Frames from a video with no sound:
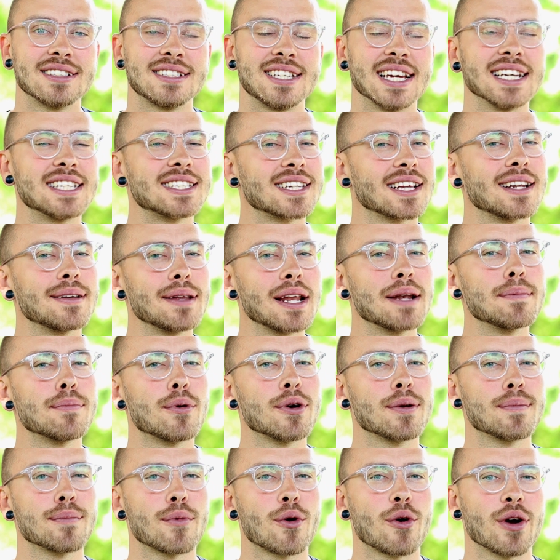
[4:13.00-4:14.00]
takes a little
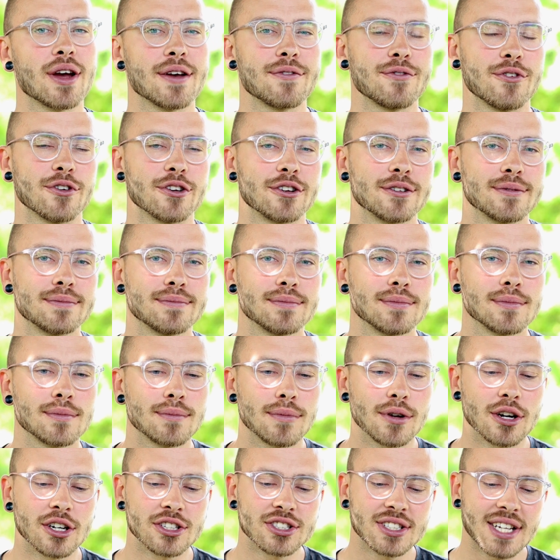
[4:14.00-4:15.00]
bit more effort
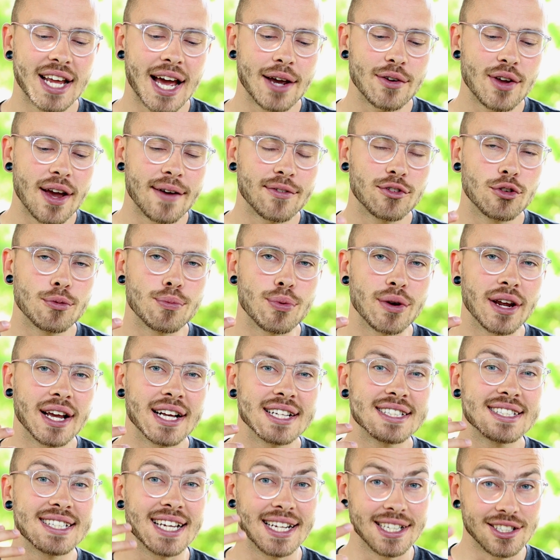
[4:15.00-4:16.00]
because now you have to bring
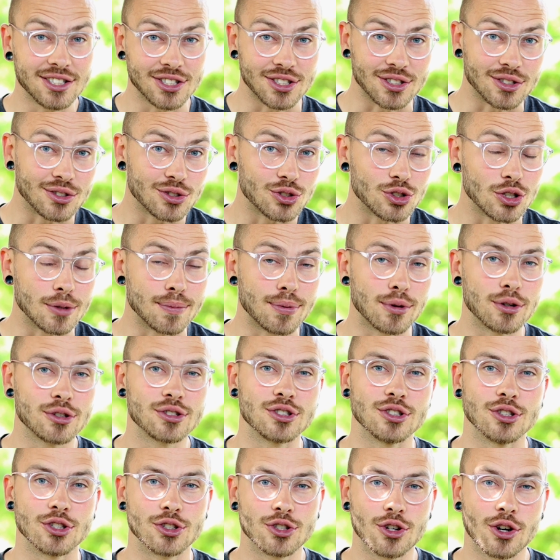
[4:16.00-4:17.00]
attention to the
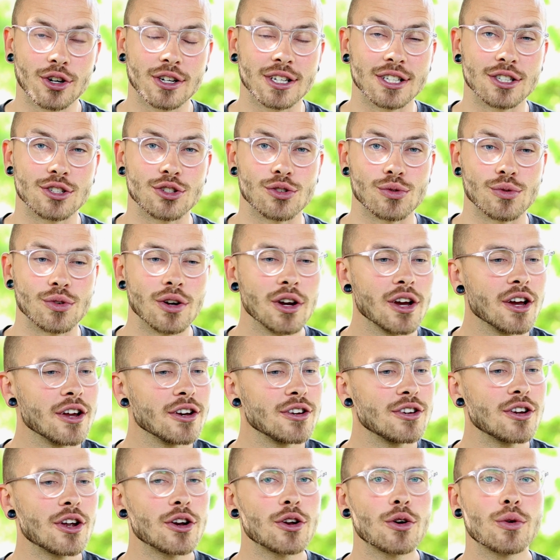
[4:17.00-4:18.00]
person you're talking to,
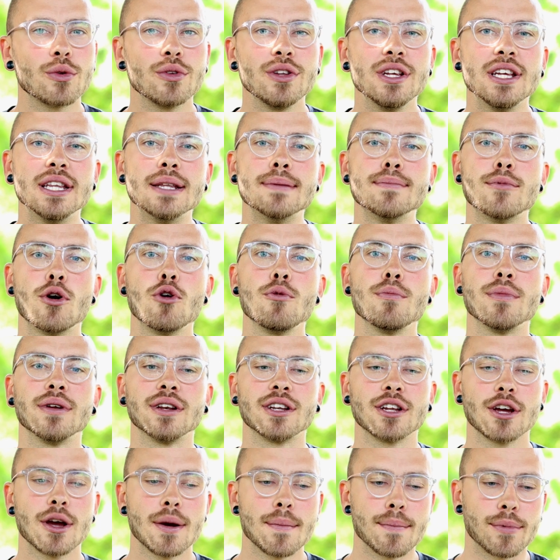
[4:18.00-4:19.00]
not only in the
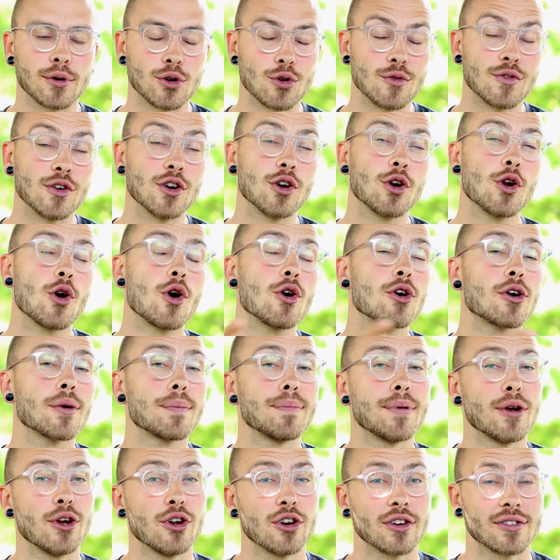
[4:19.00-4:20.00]
moment, but over a longer
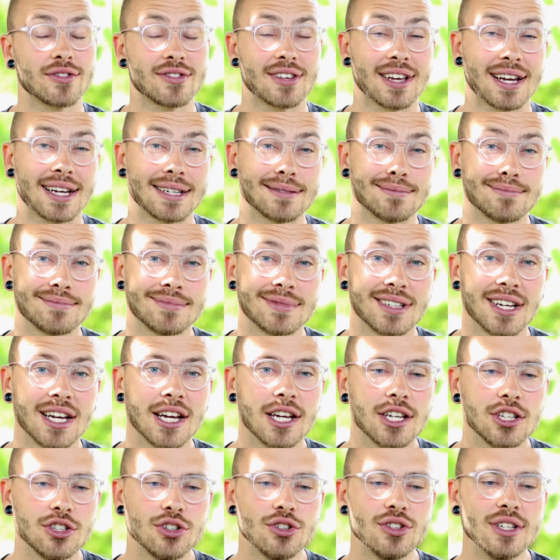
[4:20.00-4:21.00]
period of time.
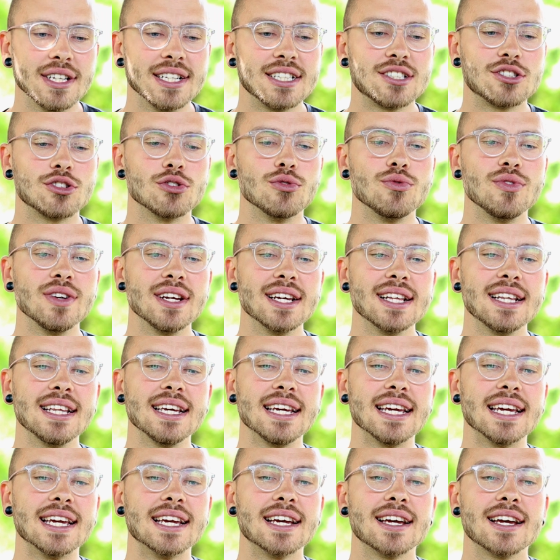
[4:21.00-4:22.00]
You need to
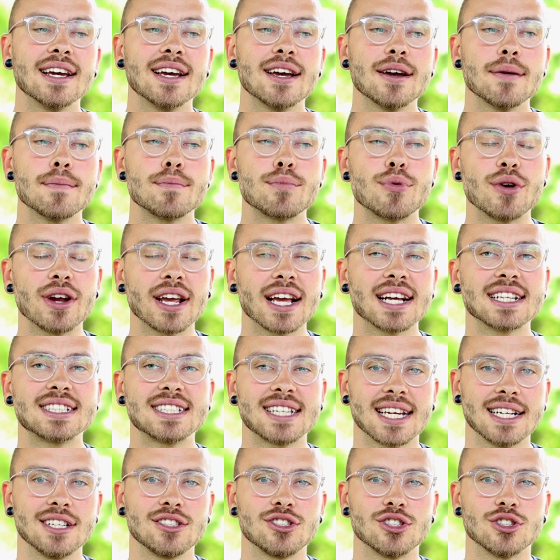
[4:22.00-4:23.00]
really bring
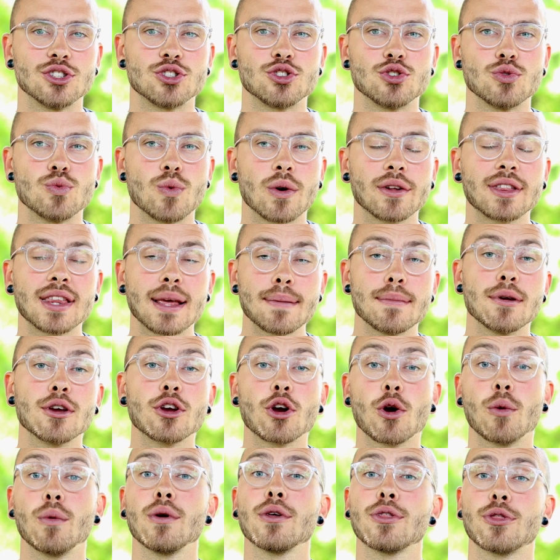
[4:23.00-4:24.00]
attention to what they've been
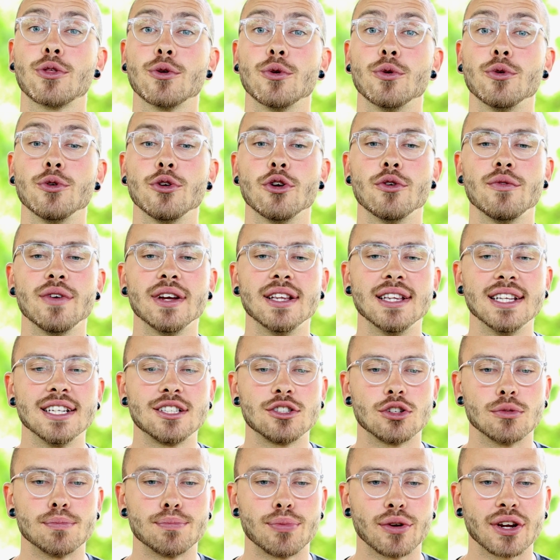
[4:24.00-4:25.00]
going through. You really need
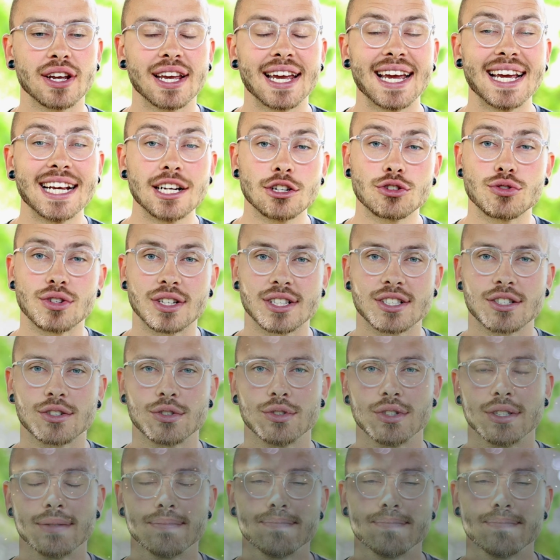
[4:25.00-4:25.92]
to bring interest to